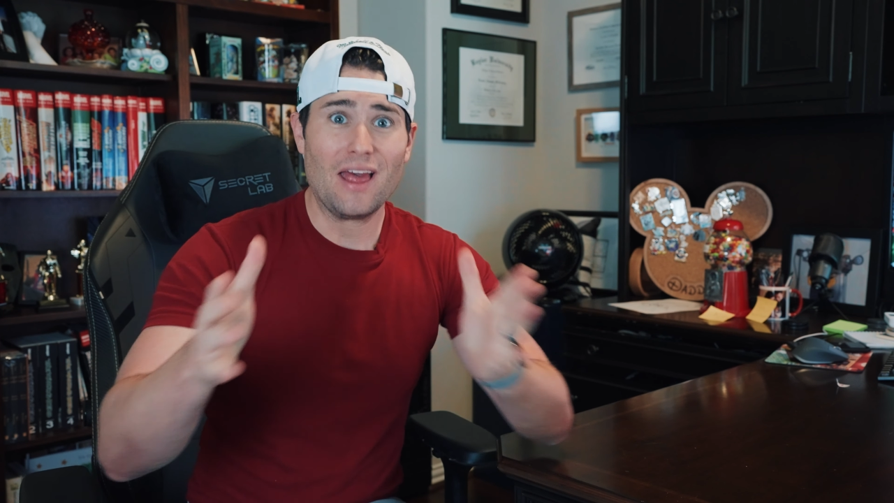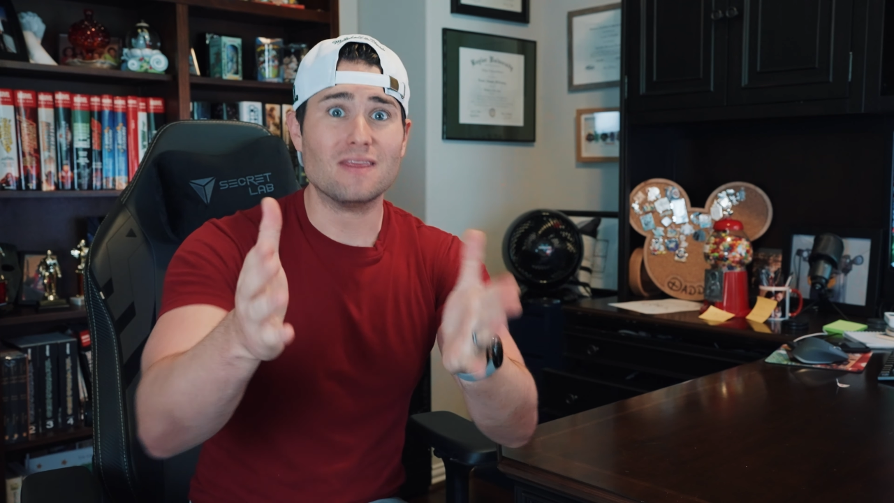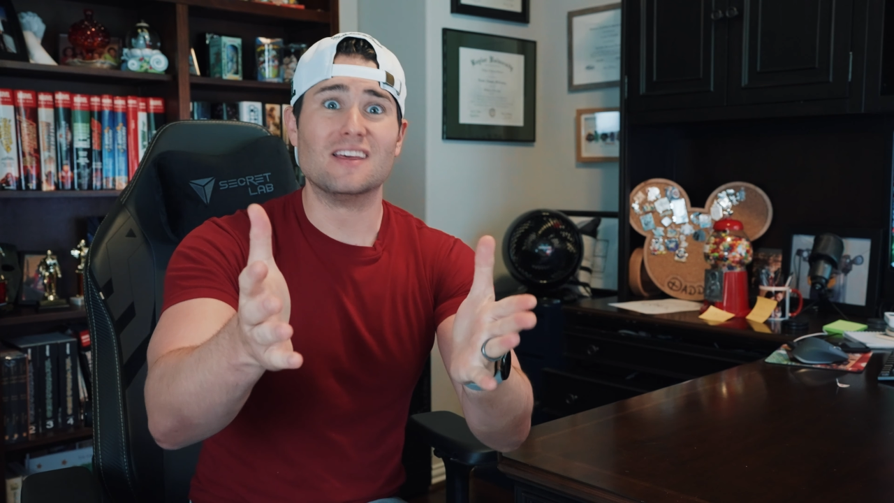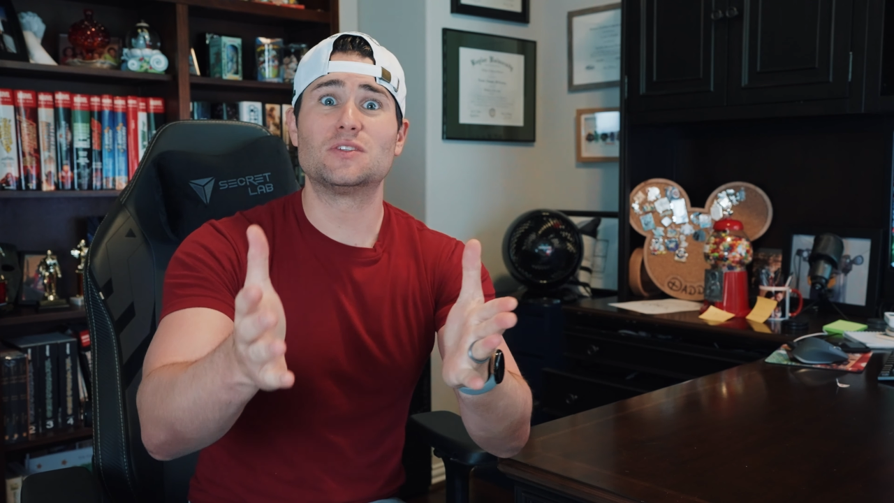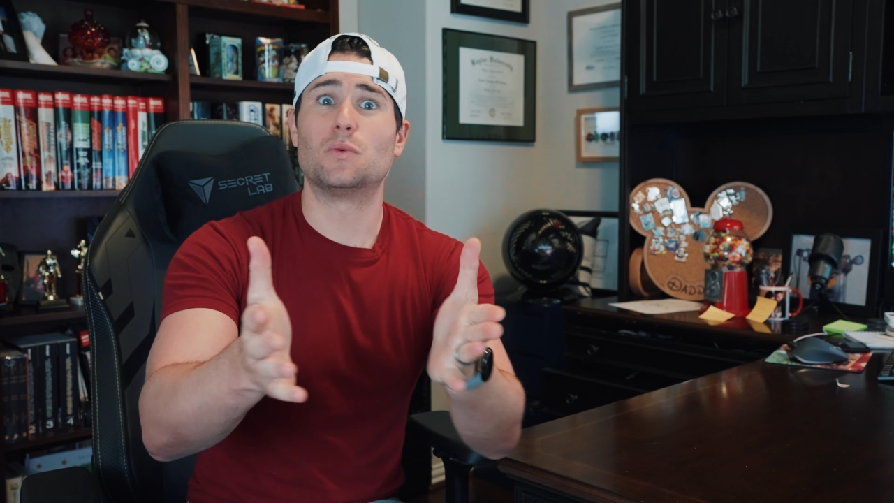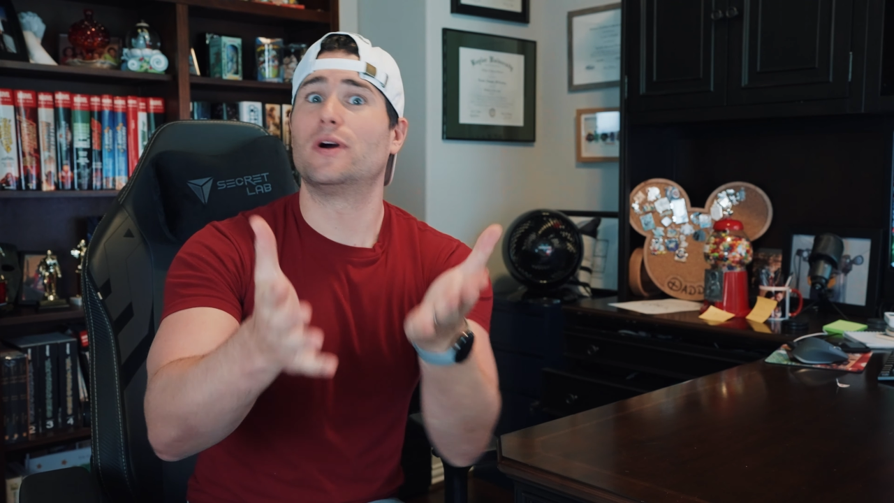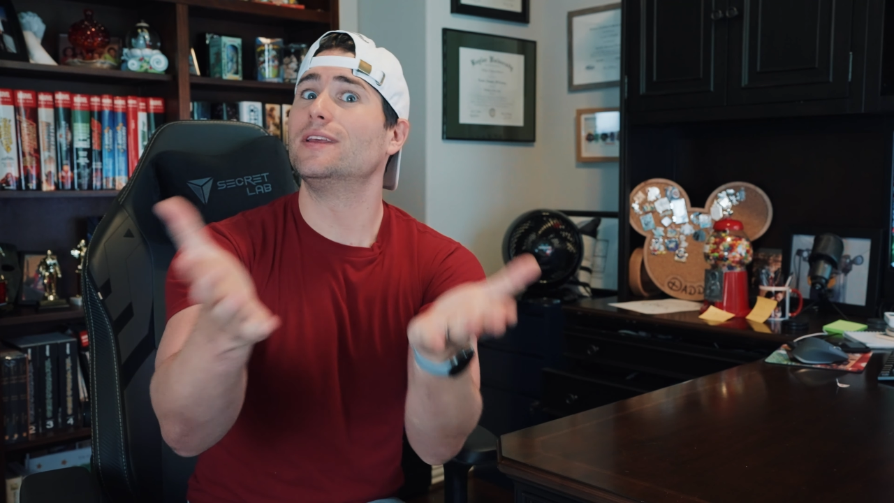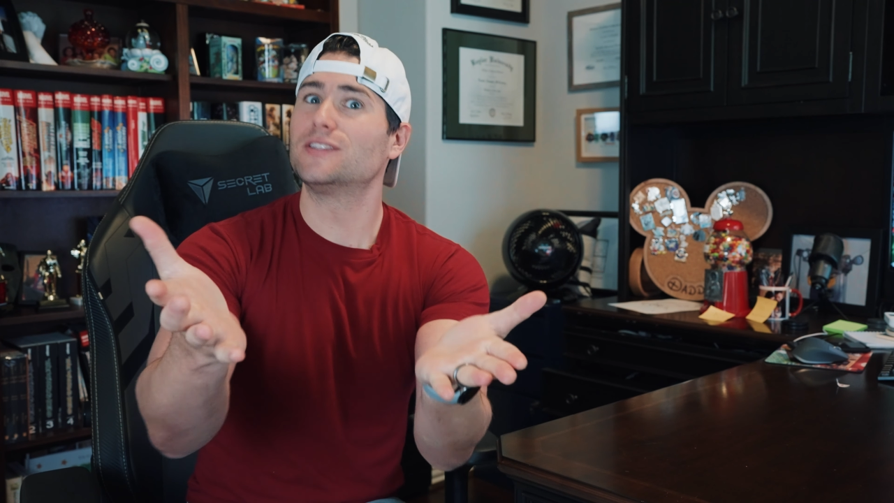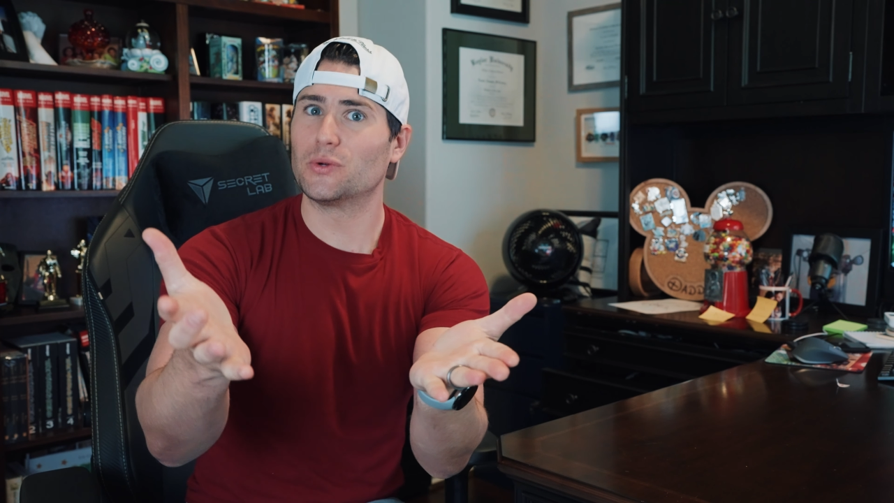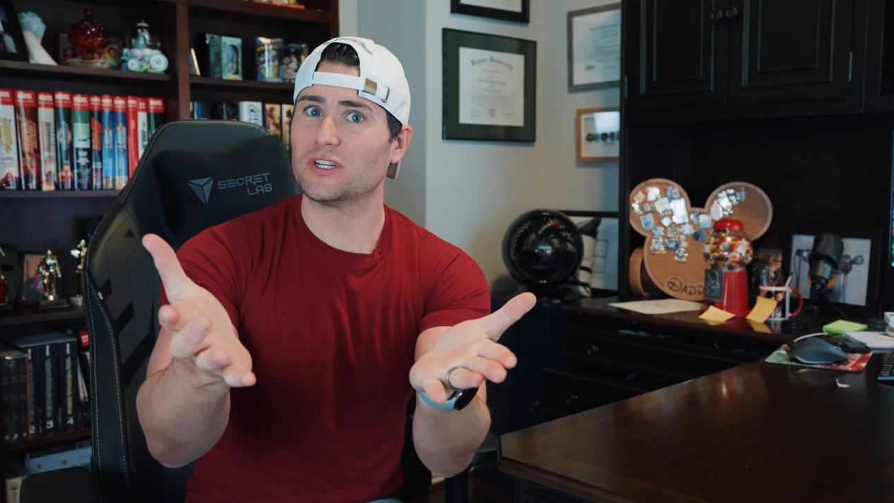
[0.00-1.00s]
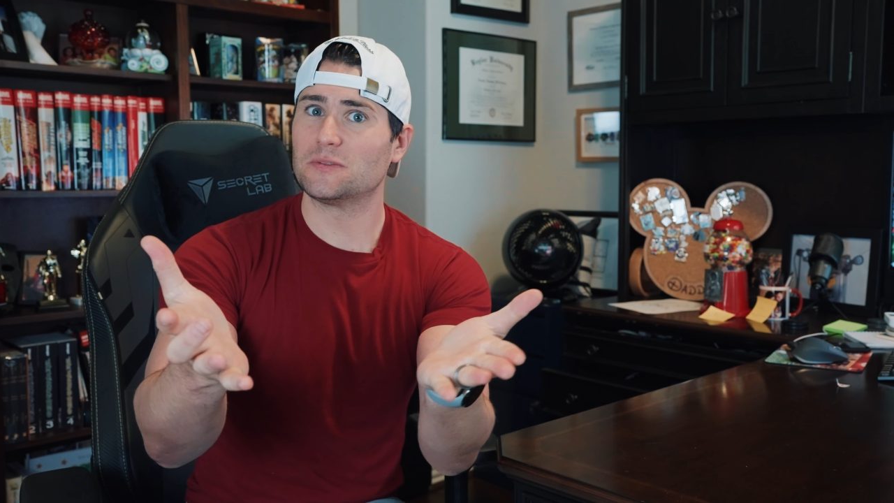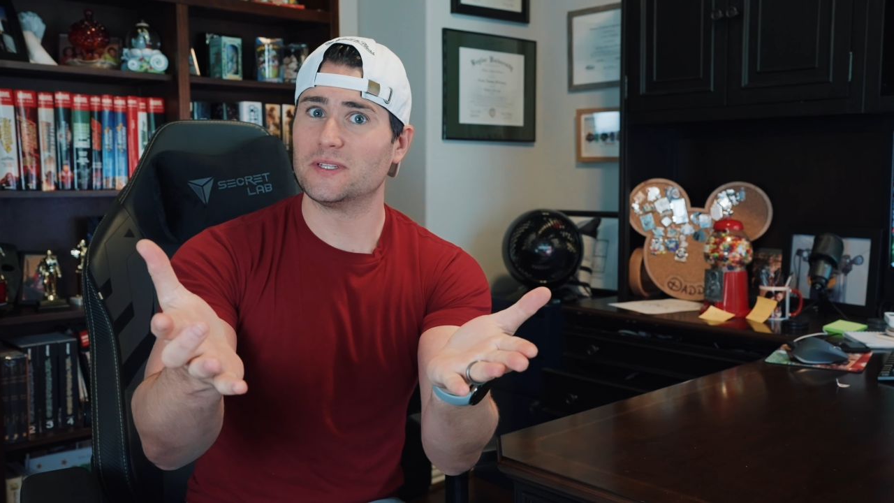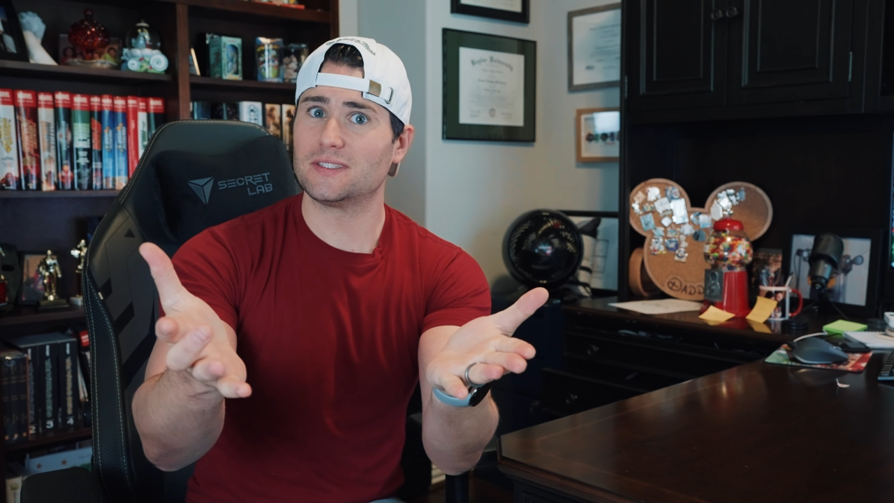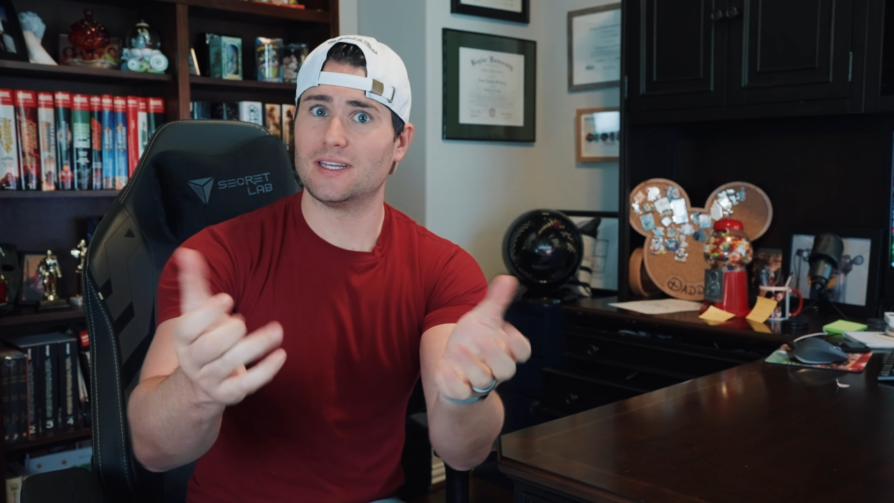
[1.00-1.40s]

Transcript: This one is Christmas